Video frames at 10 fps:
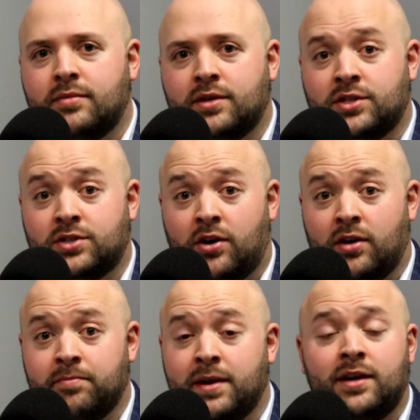and
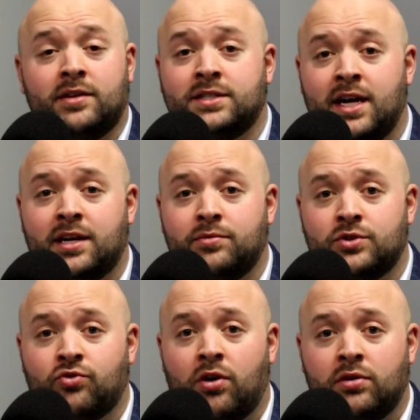start immediately taking
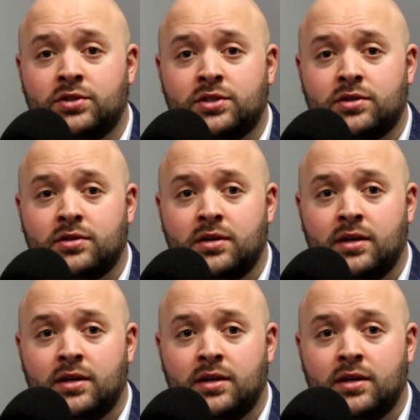withdrawals,